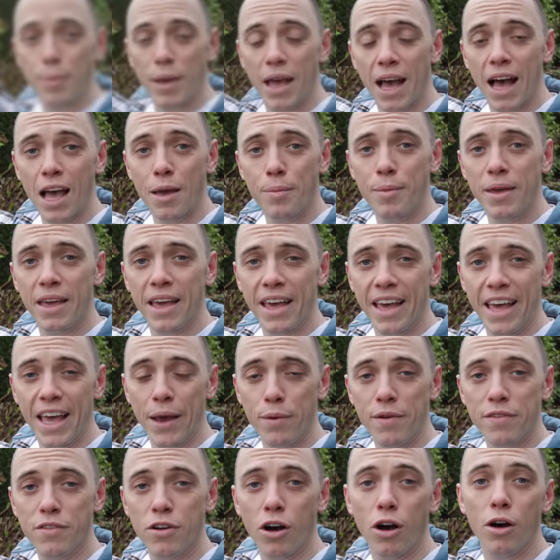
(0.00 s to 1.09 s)
behind me here
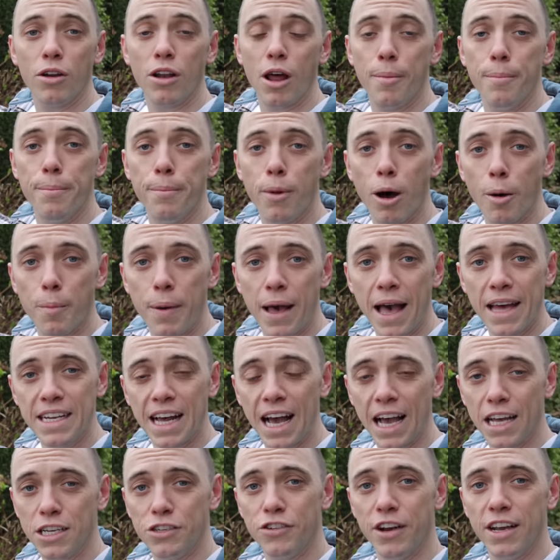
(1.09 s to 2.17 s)
we've got a mophead
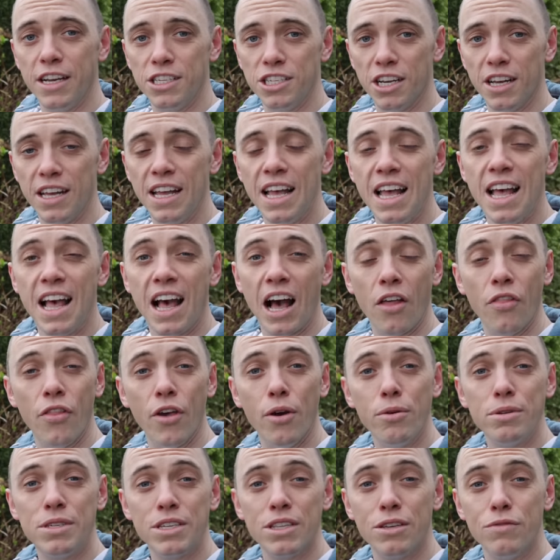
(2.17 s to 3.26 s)
hydrangea, and
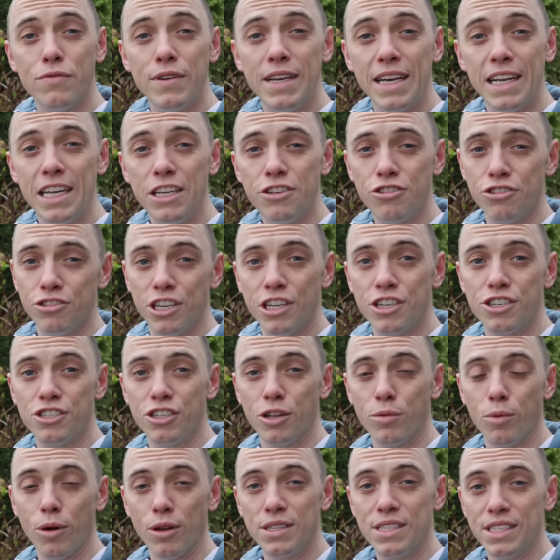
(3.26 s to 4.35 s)
those are the really
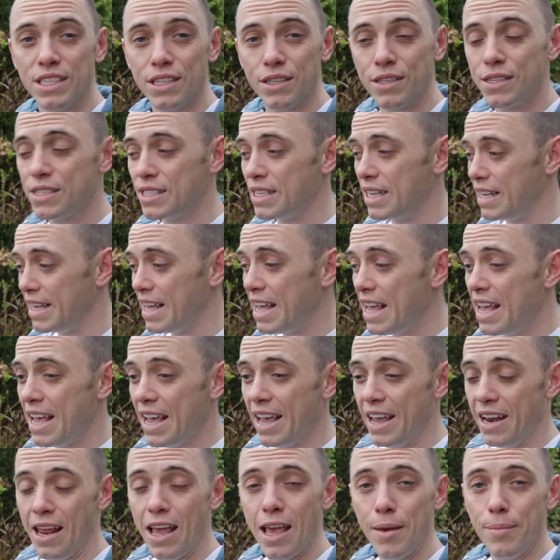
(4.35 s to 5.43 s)
traditional ones that you'll see
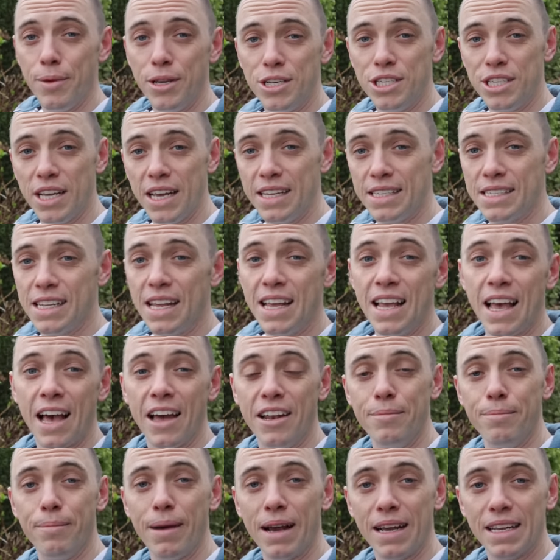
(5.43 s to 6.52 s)
in images and
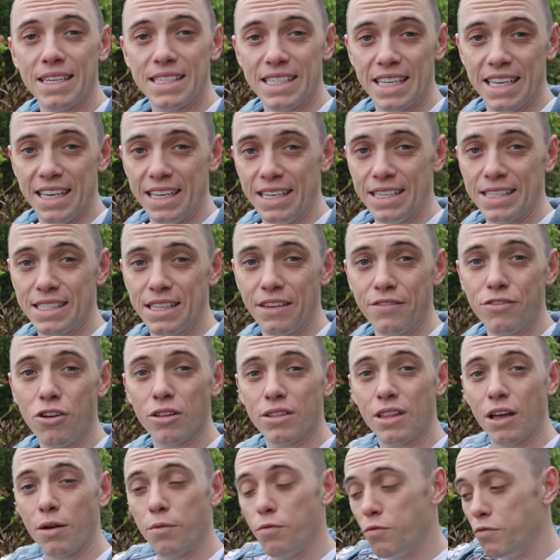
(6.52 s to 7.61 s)
in magazines. They've
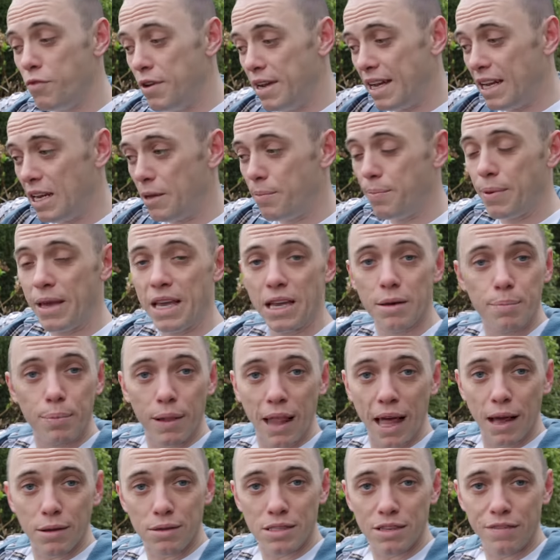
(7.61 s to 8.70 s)
got that really big
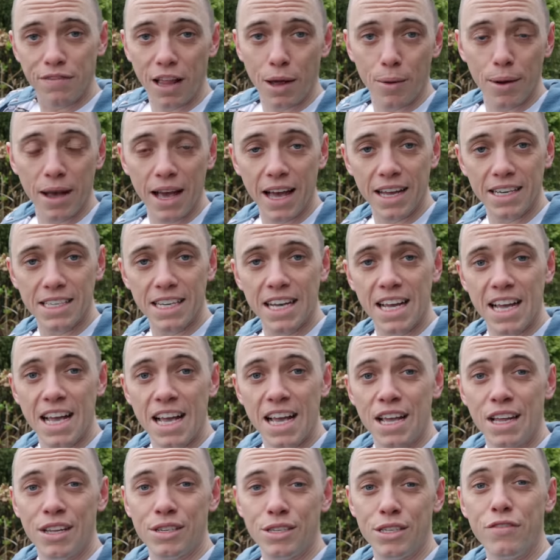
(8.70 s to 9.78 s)
blousy flower head.
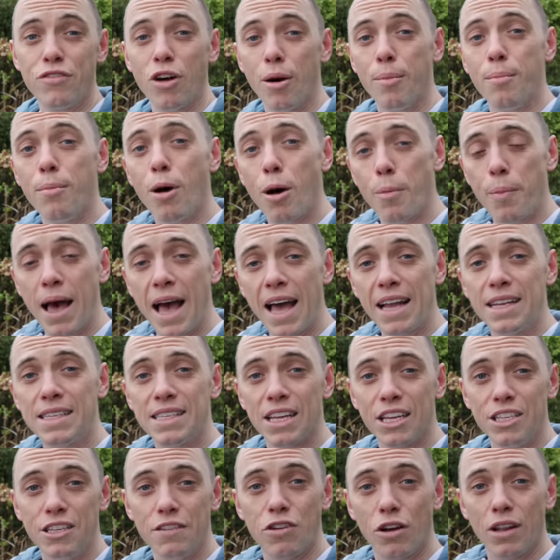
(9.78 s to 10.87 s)
So you've got mopheads
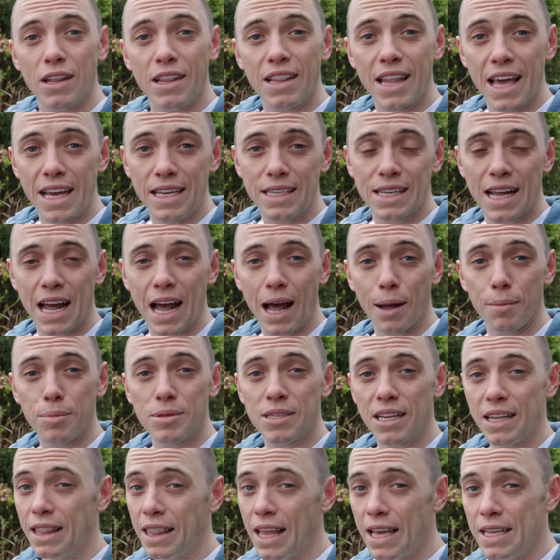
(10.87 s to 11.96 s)
and you've got lace caps,
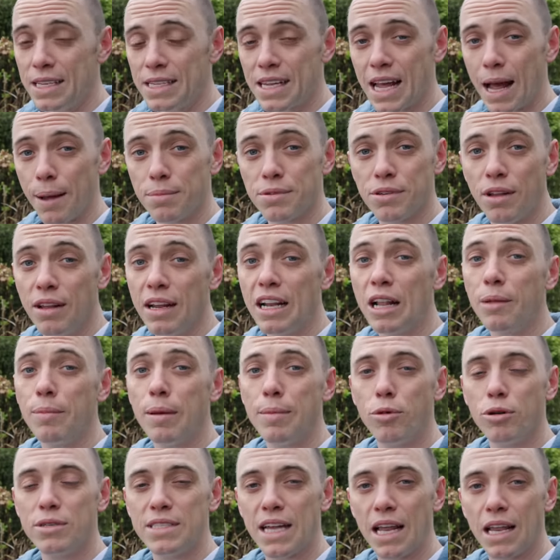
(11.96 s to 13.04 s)
and lace caps are a little bit
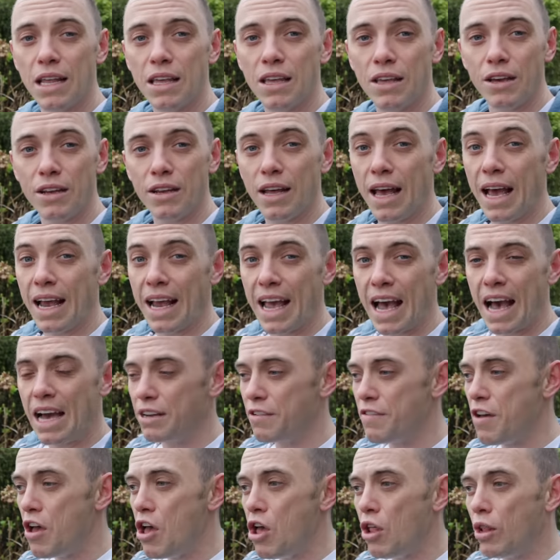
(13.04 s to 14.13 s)
more delicate and kind
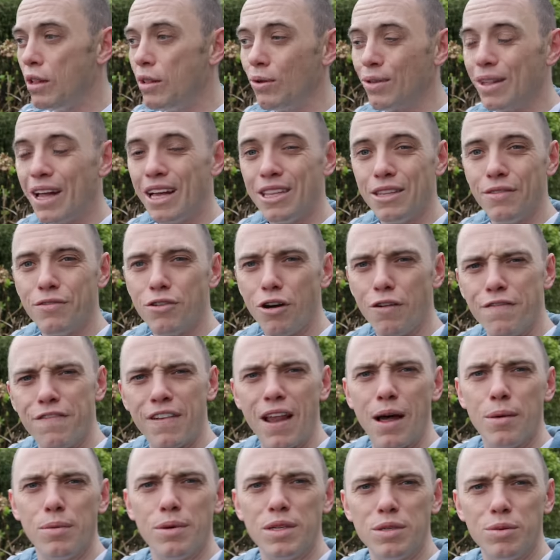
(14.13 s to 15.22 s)
of look like they've got
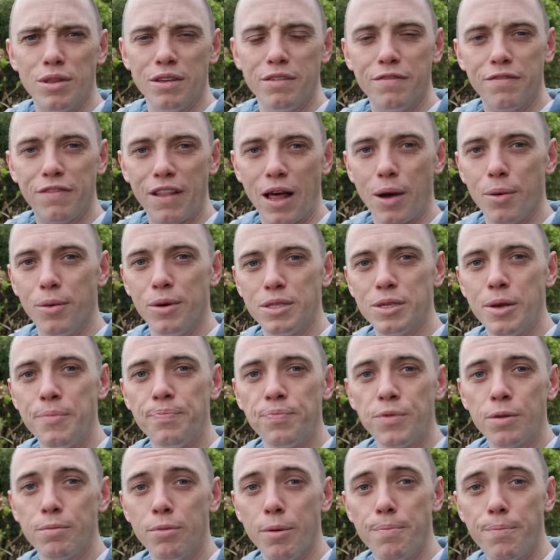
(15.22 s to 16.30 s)
flowers within flowers.
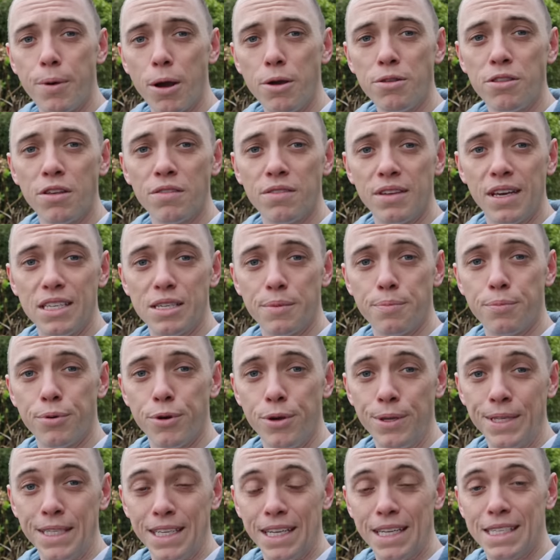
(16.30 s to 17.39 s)
But both of these are
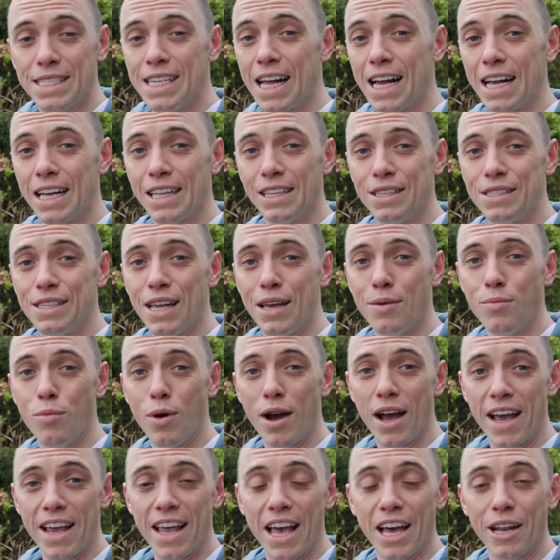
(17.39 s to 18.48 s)
pruned in exactly the same
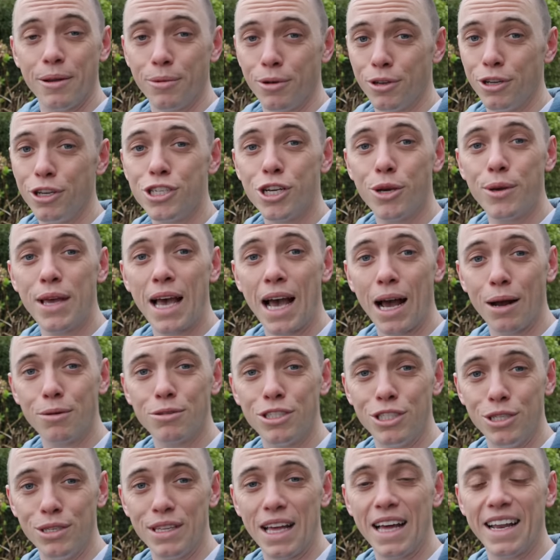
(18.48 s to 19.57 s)
way, and I'm going to show you how to
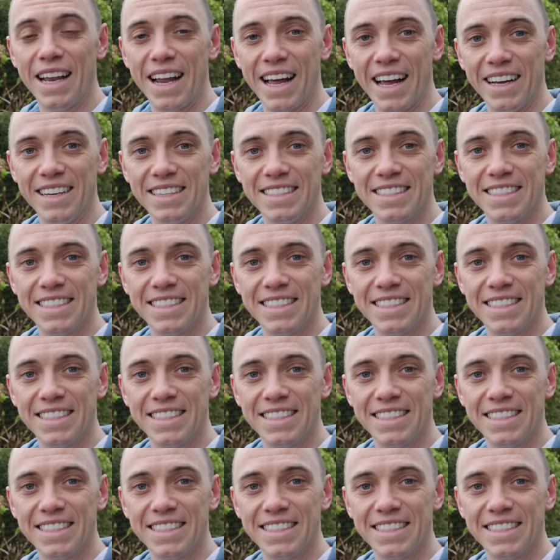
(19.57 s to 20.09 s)
do that now.